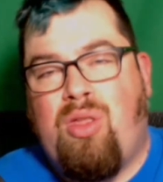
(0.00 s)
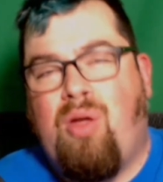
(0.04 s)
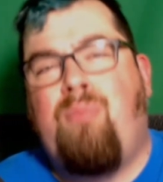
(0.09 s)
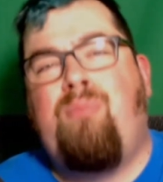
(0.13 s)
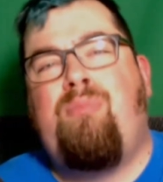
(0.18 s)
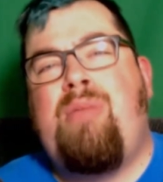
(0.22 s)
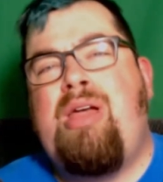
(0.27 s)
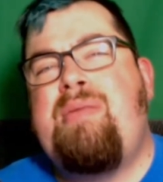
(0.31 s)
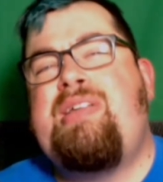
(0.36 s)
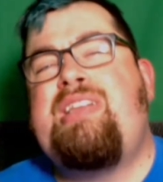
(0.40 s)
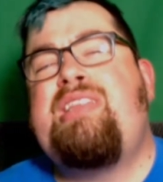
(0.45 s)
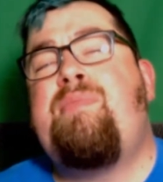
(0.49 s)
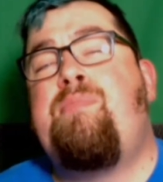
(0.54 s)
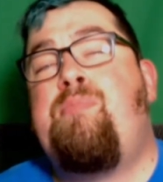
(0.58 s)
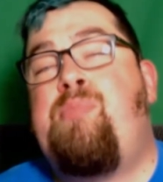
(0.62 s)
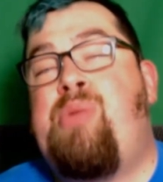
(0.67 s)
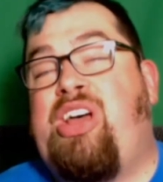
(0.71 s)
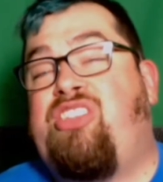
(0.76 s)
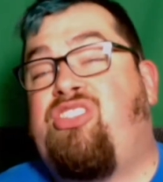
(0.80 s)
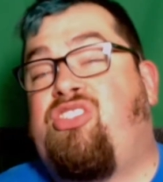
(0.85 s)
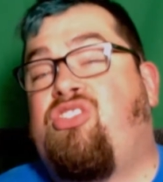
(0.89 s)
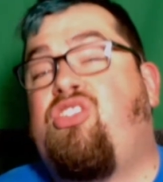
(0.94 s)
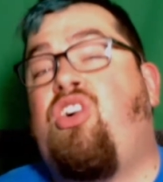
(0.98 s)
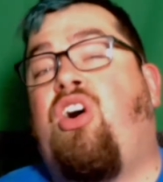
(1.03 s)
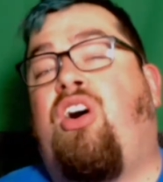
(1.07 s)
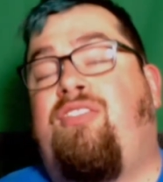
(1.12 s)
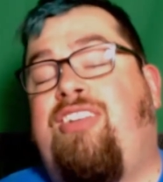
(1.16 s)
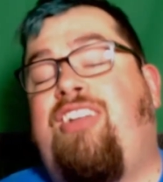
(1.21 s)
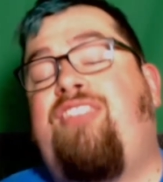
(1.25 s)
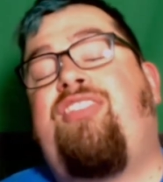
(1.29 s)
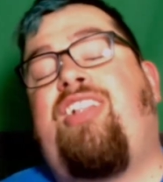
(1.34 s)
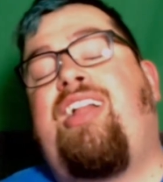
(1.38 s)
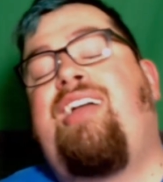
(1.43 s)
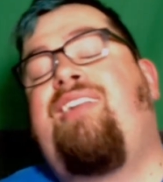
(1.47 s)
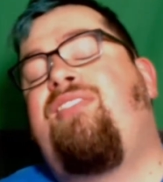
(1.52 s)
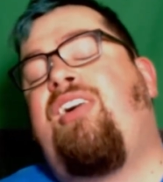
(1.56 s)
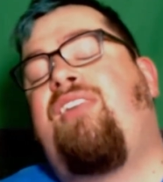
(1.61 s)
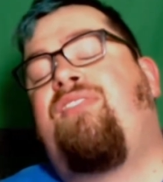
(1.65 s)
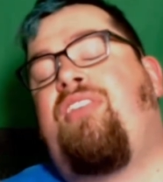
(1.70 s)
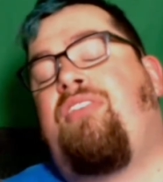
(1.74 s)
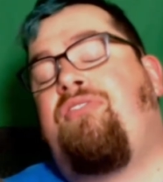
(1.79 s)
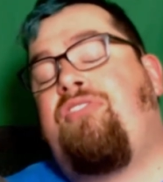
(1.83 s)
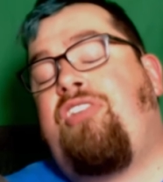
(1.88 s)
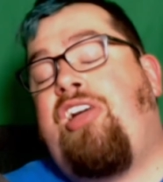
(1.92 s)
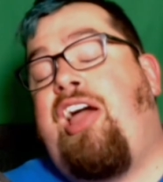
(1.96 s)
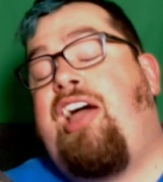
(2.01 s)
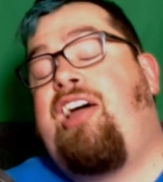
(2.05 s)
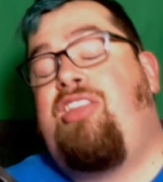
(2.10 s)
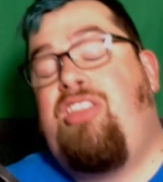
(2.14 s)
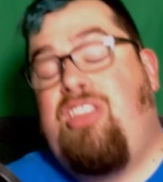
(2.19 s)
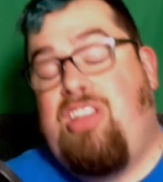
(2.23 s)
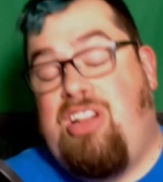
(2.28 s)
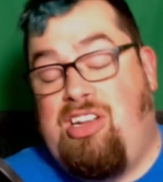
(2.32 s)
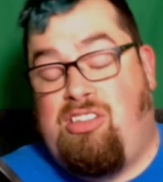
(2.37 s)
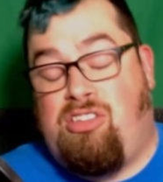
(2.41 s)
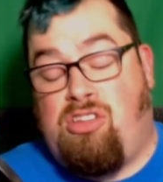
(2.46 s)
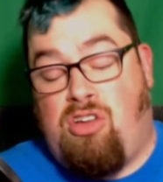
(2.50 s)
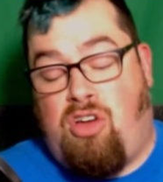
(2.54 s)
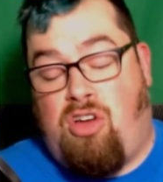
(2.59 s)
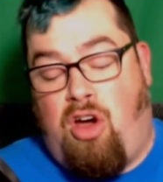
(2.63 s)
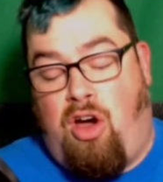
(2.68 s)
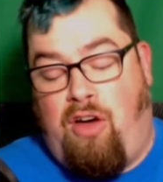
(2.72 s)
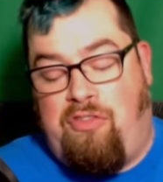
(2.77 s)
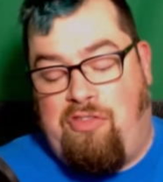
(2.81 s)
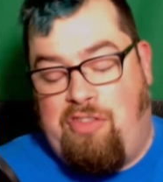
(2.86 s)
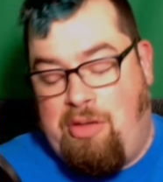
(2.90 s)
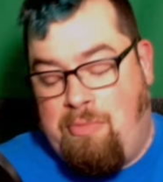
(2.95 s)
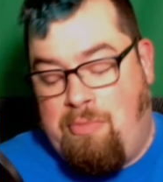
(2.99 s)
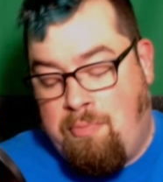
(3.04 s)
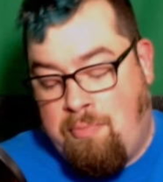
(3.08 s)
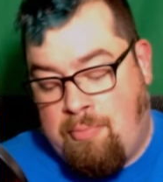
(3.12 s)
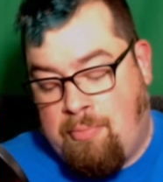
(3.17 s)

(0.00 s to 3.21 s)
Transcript: Maybe the best coffee flavor I've ever had that isn't coffee.